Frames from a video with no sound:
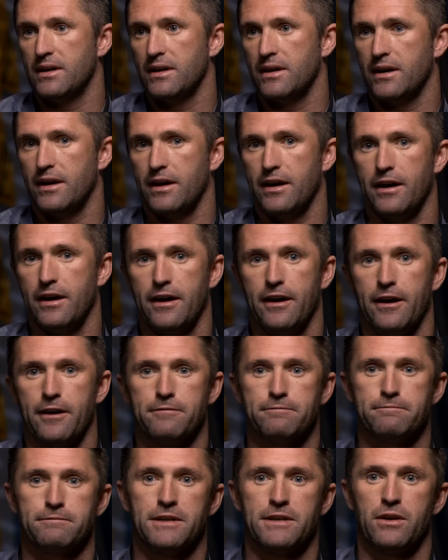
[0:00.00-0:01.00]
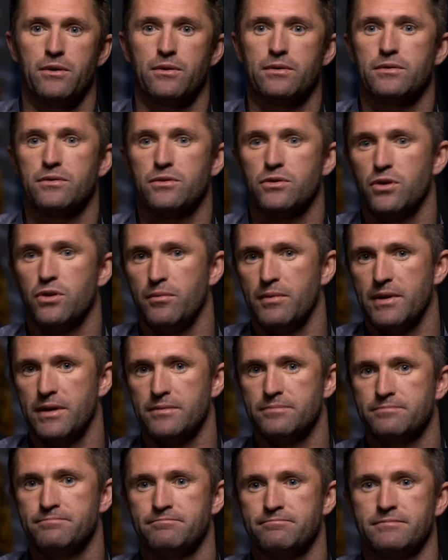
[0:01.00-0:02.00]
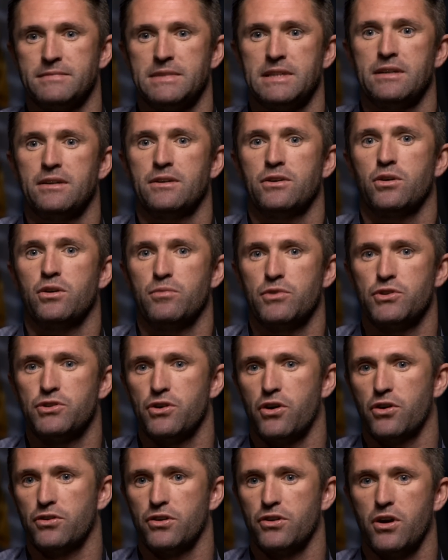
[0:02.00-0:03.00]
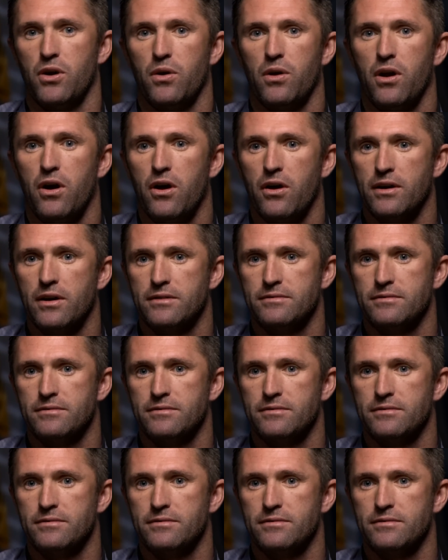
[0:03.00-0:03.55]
You know, coming short to go long,